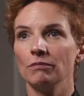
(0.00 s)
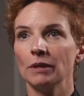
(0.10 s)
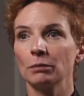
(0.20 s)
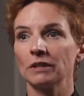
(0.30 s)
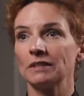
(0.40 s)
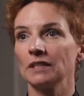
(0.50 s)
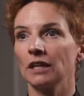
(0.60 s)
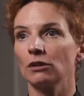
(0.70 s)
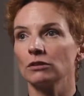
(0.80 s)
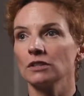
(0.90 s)
people to
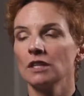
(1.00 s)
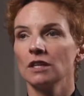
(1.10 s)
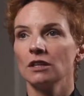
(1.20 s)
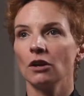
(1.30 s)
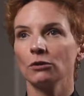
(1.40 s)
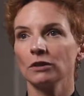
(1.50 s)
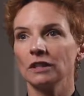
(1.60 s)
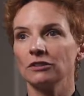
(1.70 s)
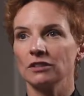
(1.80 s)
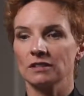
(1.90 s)
seek out not
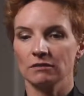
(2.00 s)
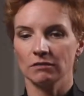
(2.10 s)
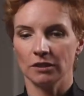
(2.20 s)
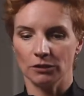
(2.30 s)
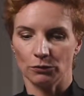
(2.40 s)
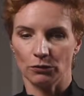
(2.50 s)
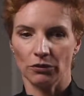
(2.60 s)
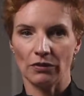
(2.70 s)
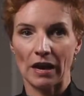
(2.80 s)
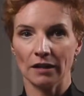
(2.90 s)
only just
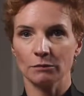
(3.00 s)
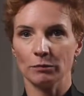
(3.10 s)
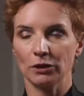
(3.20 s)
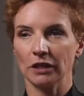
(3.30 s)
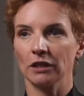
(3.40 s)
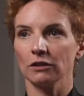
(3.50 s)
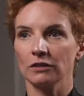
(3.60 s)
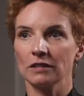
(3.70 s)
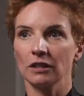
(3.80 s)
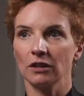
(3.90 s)
that particular
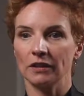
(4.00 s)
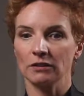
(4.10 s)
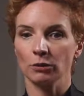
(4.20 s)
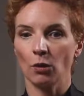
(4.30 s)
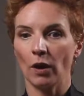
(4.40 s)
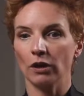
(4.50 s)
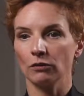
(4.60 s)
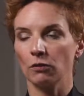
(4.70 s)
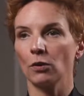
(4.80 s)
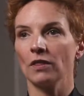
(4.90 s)
skill that's required
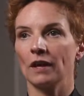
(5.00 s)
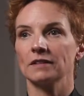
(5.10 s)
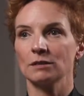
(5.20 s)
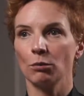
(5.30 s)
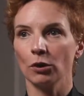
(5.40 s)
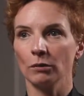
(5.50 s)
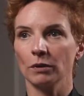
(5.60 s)
for that sport,